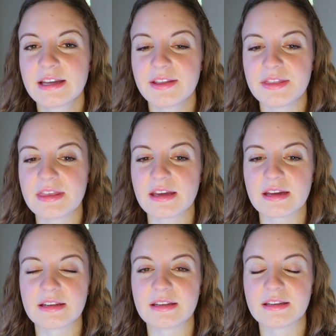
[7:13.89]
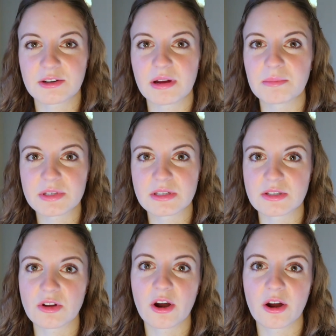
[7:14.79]
then the
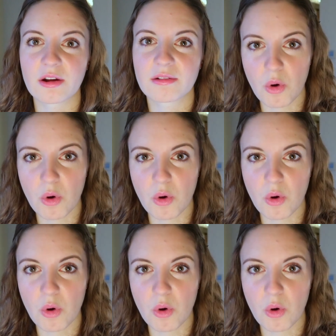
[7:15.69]
Krampuses are